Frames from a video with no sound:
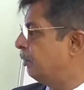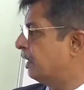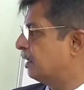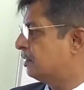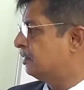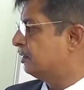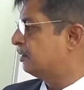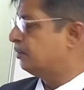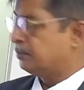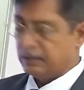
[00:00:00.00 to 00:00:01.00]
I have
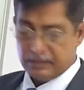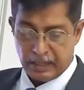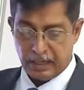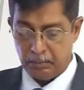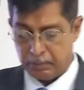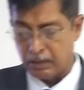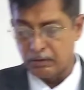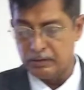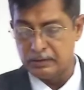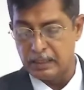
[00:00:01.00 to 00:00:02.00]
taken
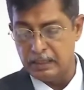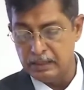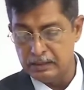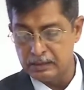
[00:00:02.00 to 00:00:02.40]
the